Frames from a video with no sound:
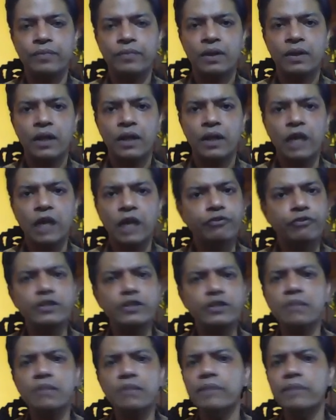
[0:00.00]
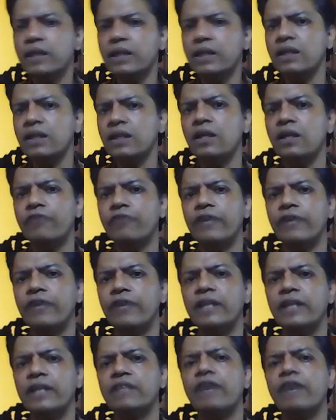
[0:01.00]
It was a miracle of
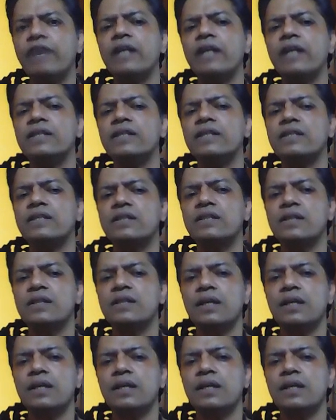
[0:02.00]
rare device,